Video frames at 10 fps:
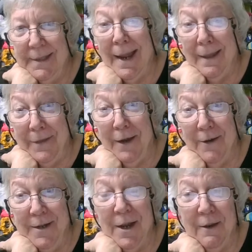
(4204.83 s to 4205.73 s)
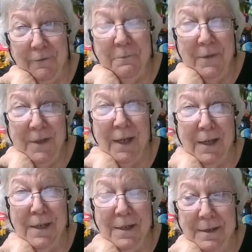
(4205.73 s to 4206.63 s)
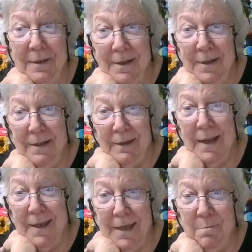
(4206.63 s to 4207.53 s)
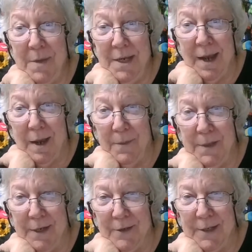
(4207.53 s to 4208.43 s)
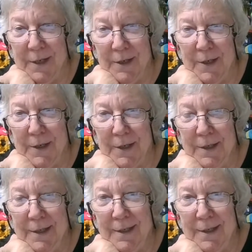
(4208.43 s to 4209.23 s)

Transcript: Yeah, they're enough, Diane. They keep me hopping, I'll tell you.